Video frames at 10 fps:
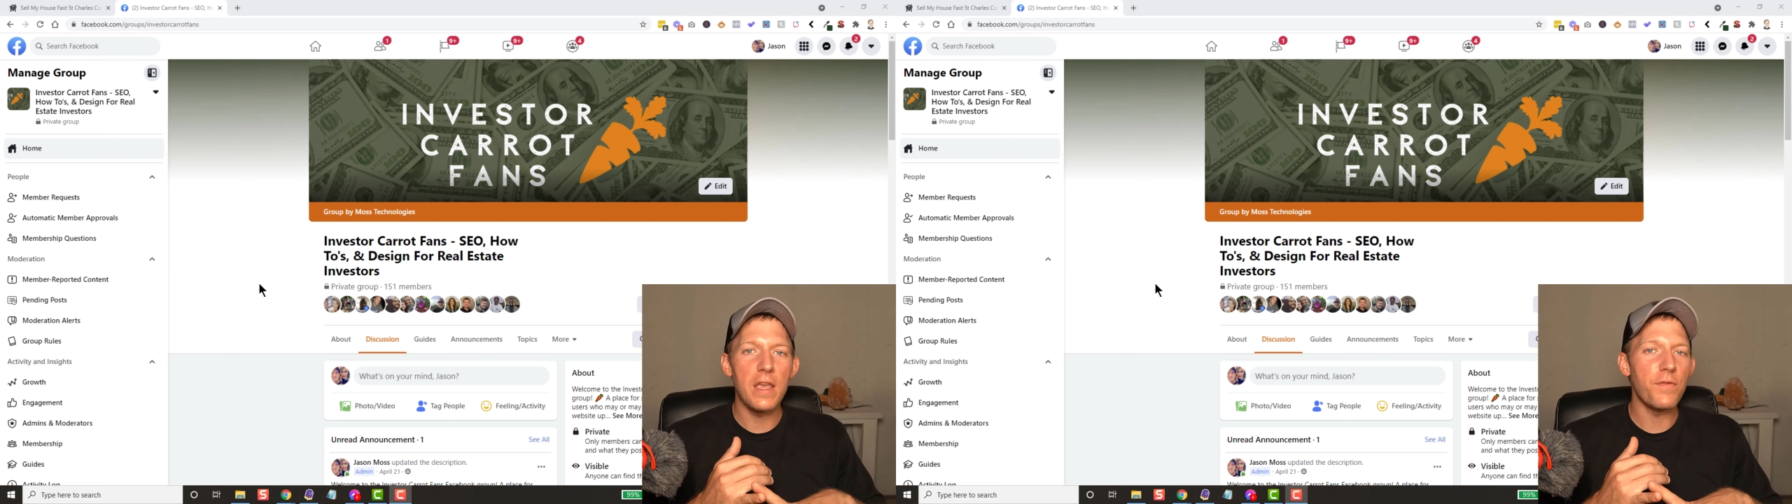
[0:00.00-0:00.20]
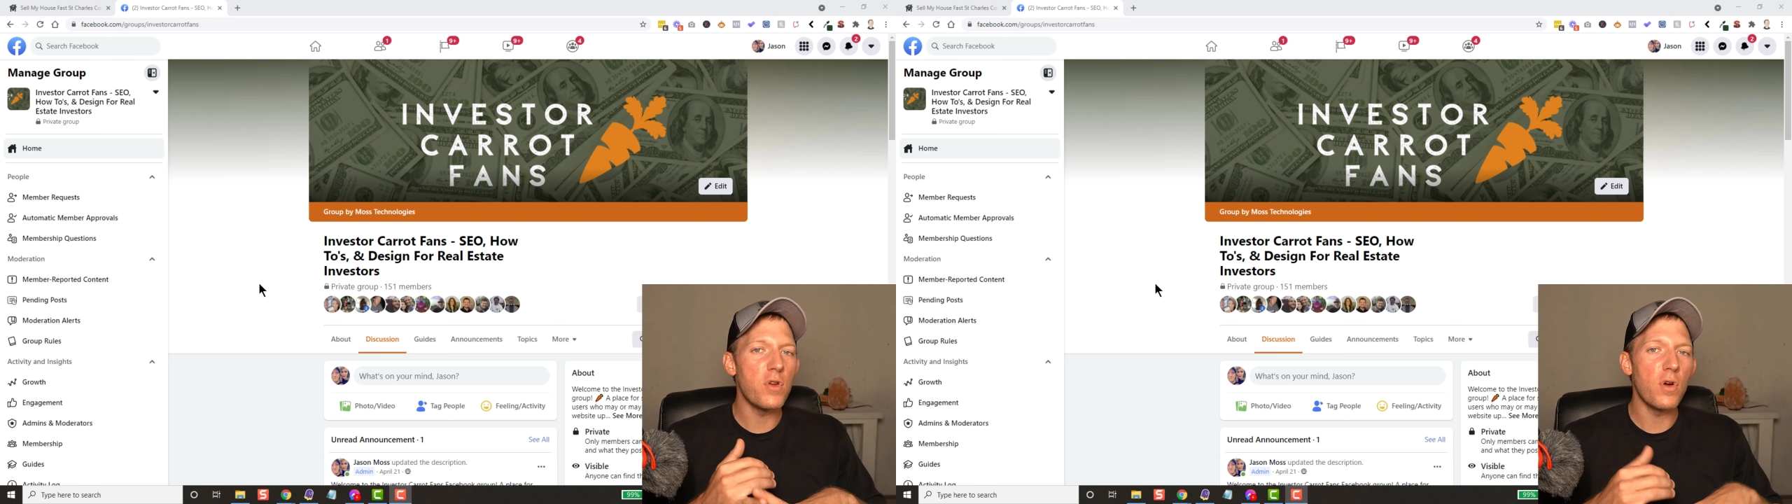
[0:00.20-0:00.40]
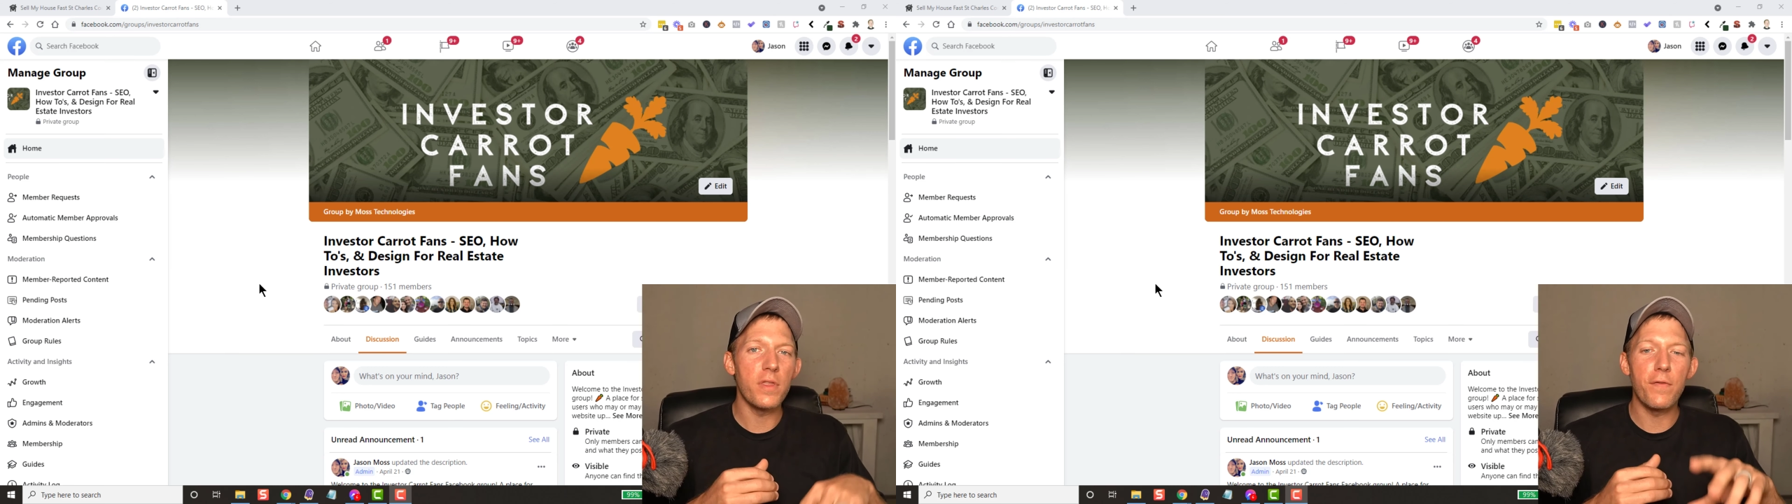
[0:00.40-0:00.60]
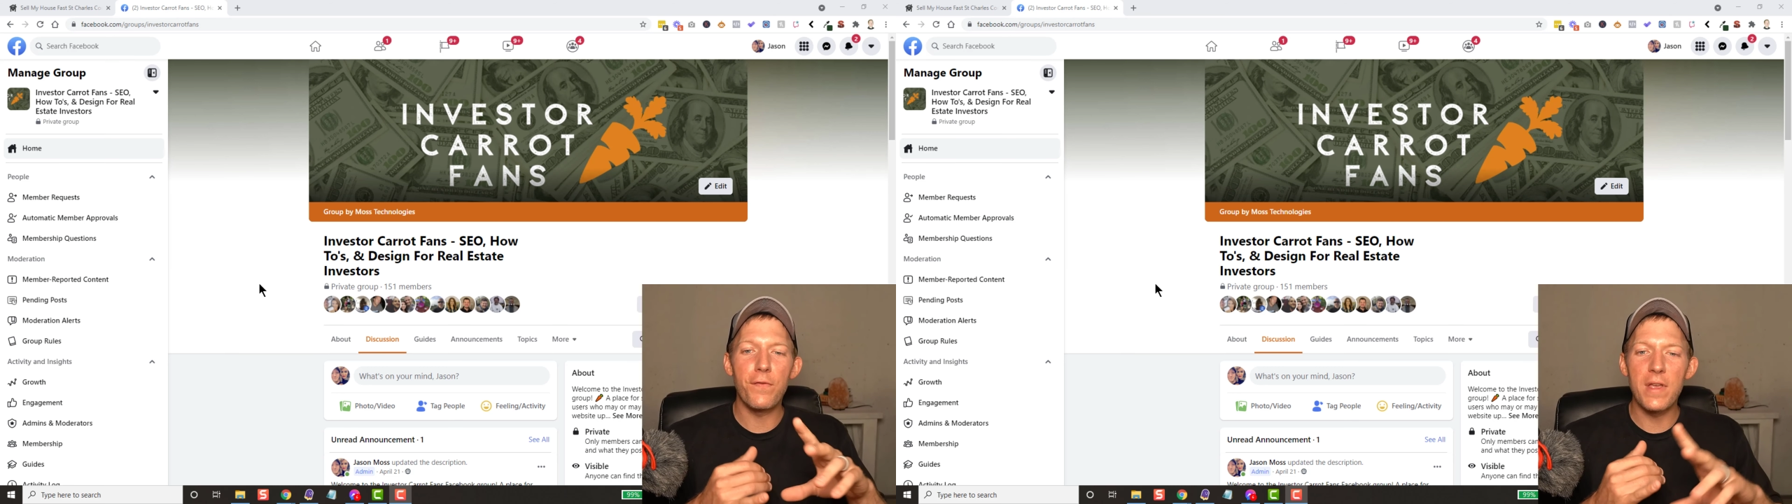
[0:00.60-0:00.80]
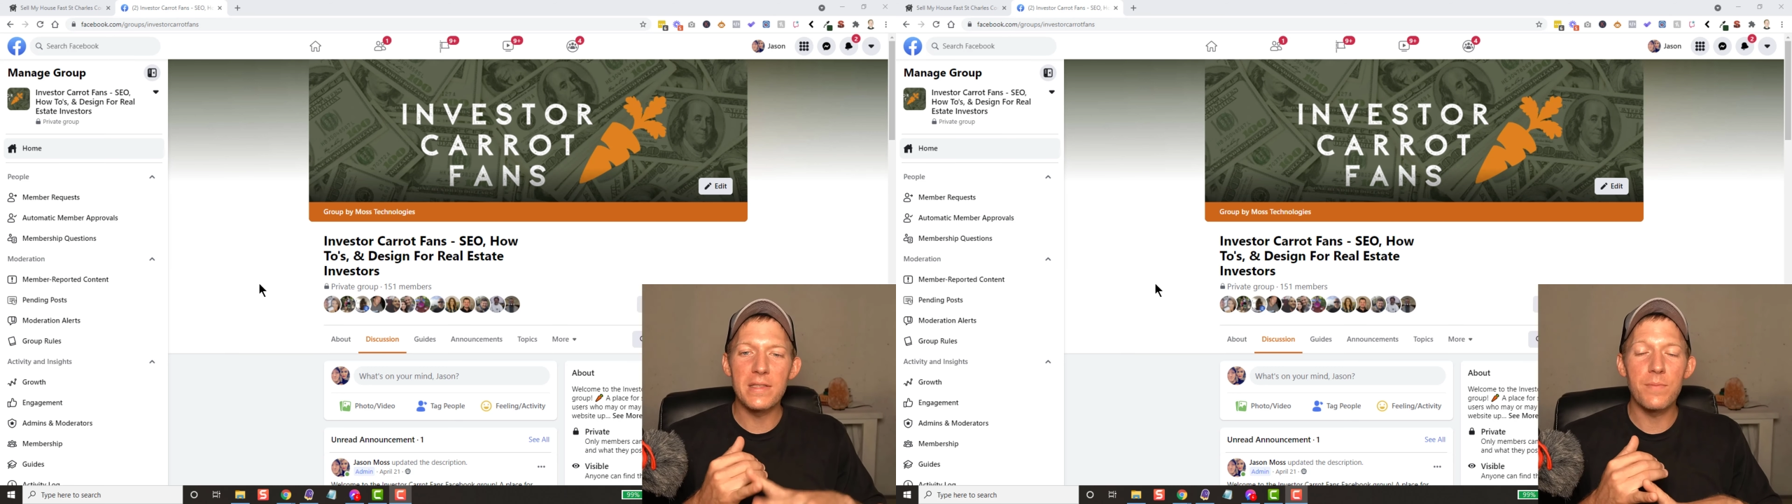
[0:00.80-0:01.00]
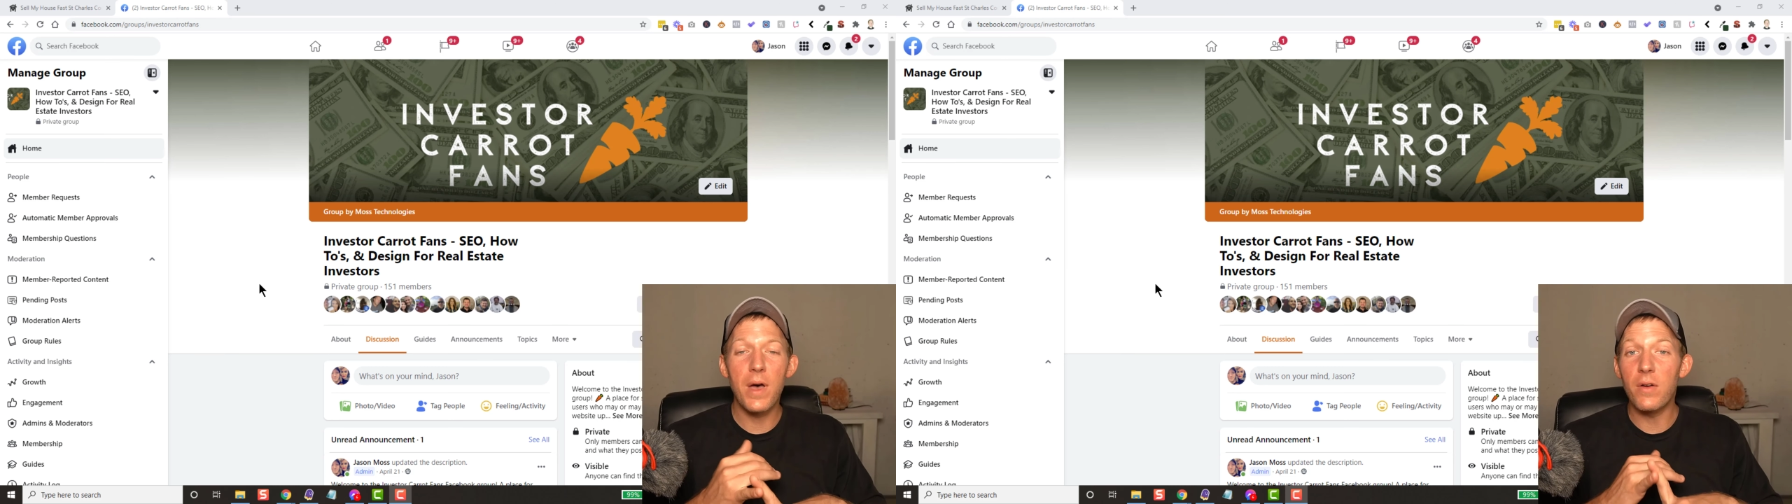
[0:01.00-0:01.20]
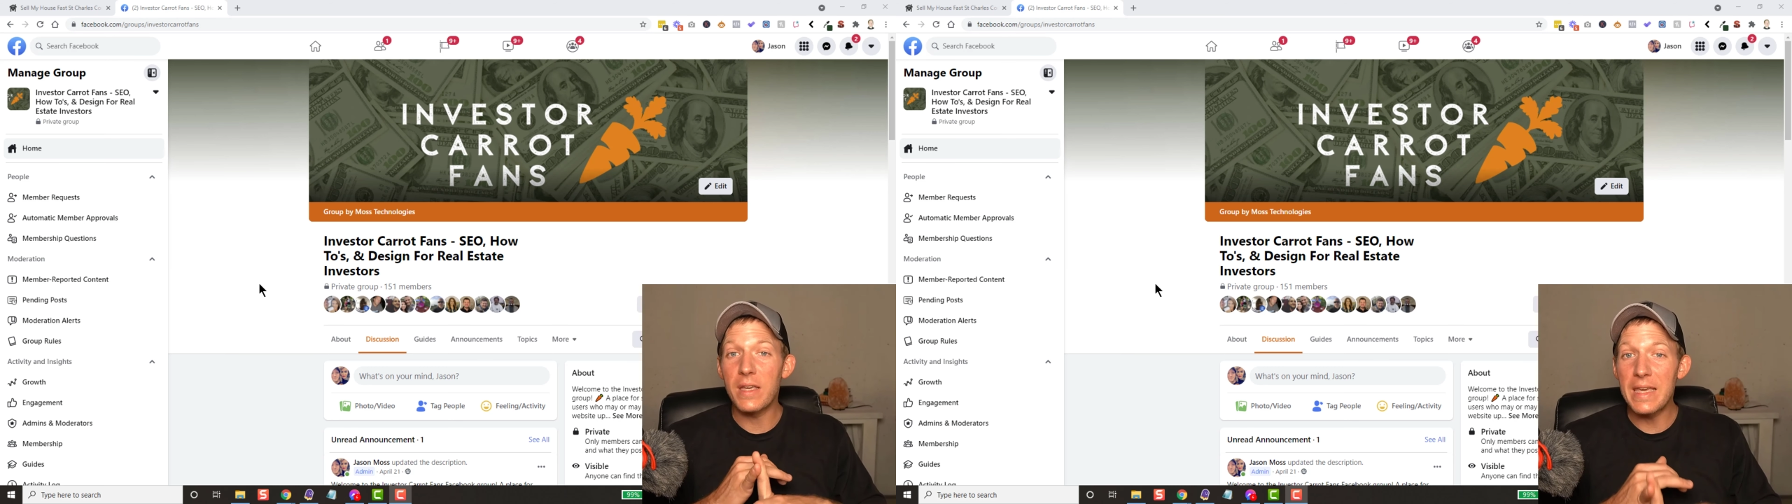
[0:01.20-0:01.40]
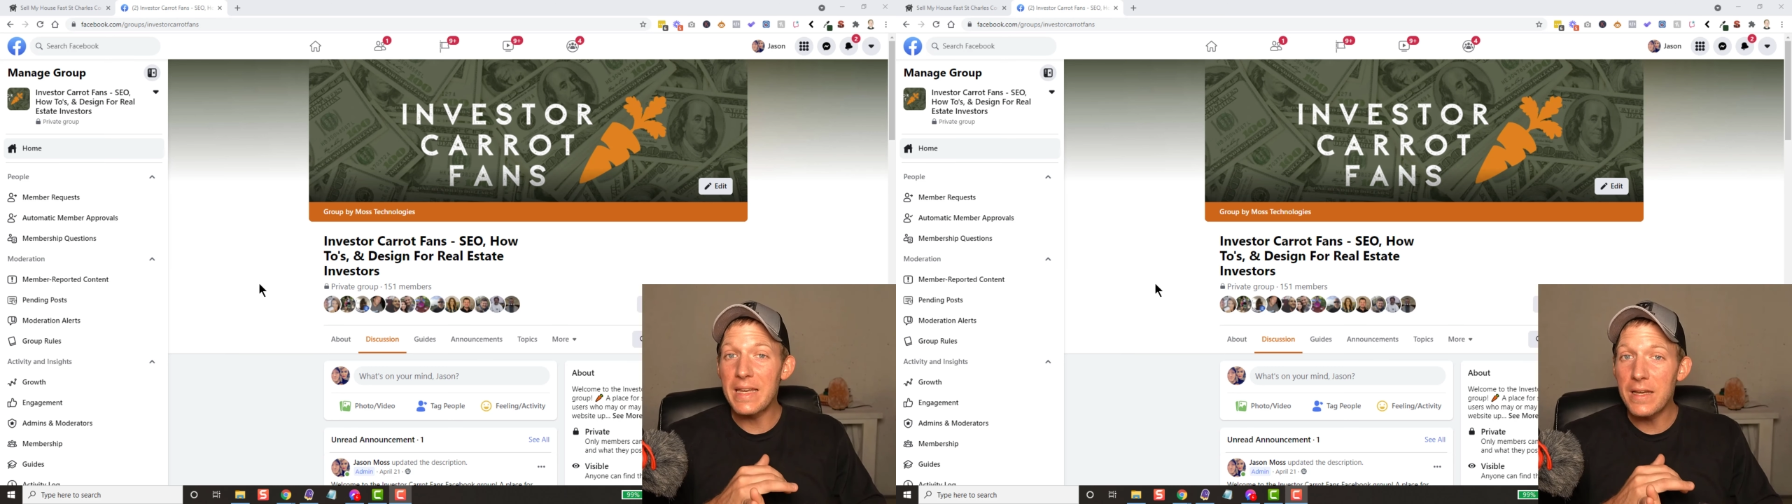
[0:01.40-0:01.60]
if you're on the fence about
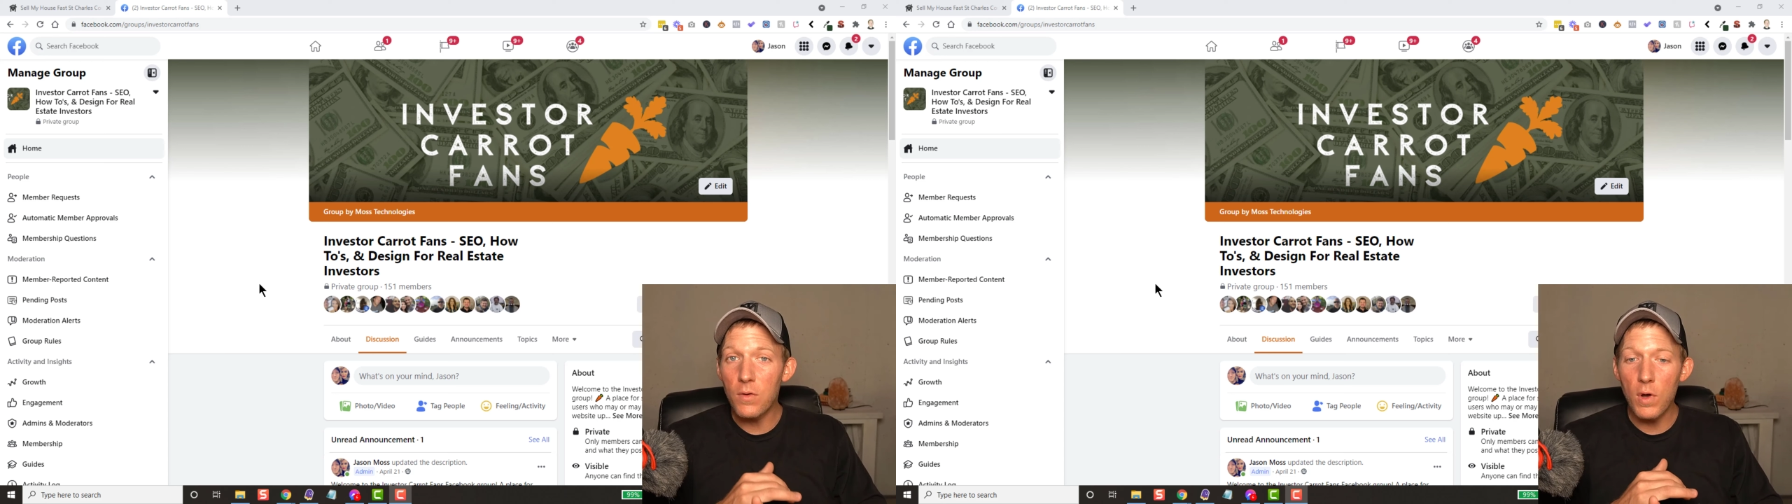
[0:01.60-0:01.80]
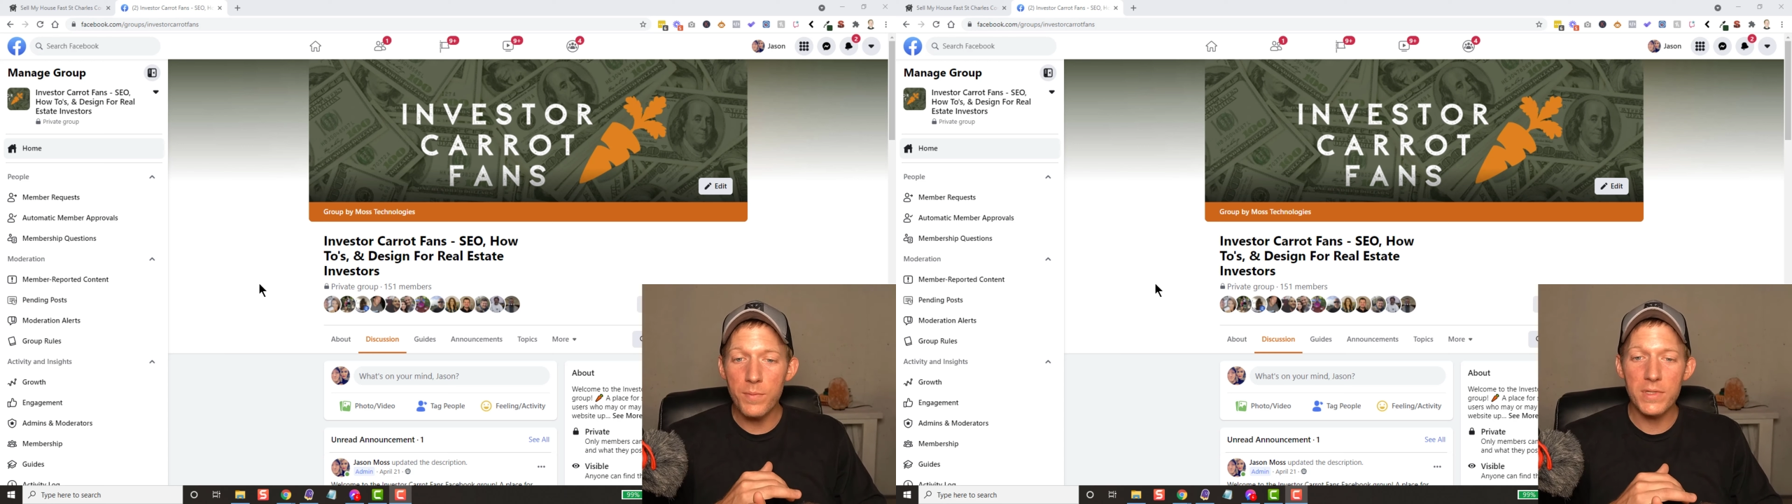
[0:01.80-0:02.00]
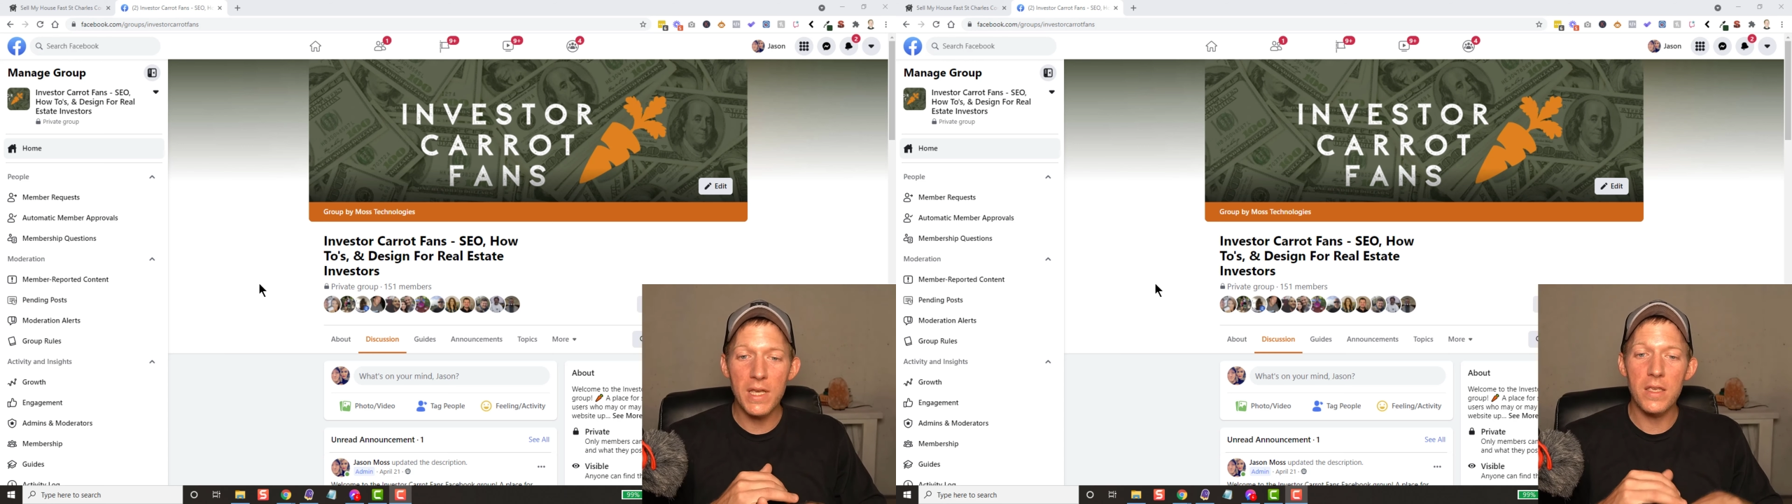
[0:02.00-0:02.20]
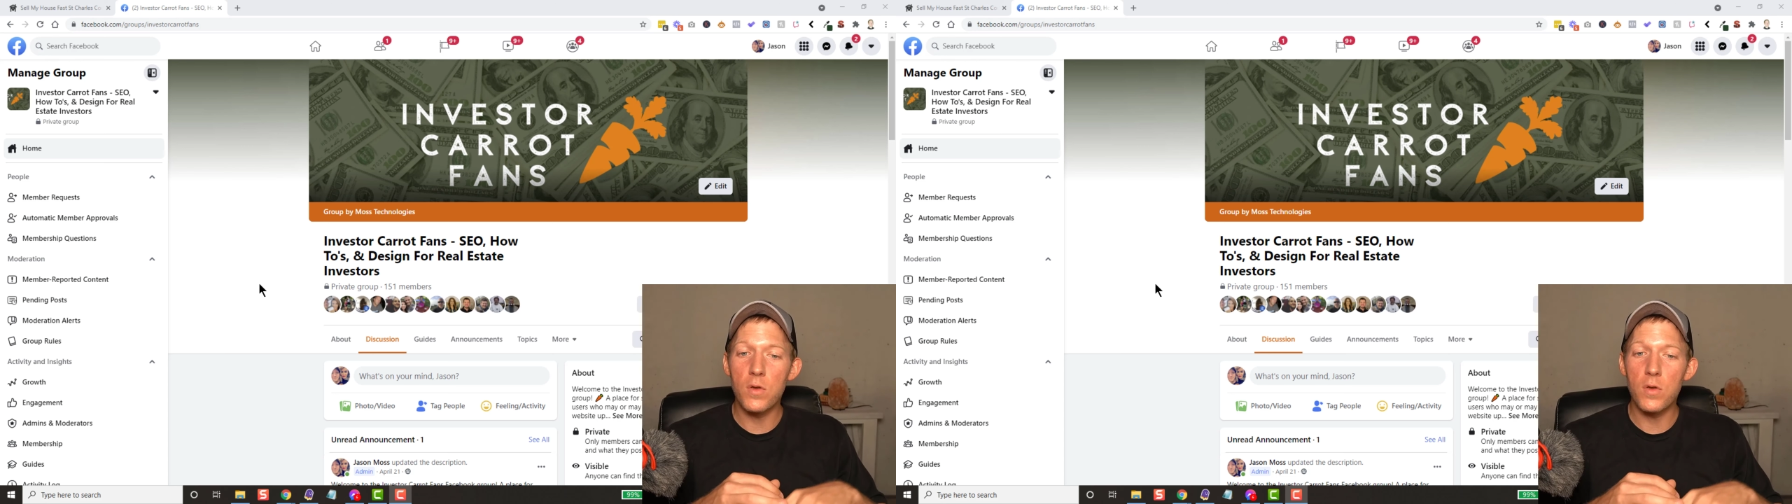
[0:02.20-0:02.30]
getting a website,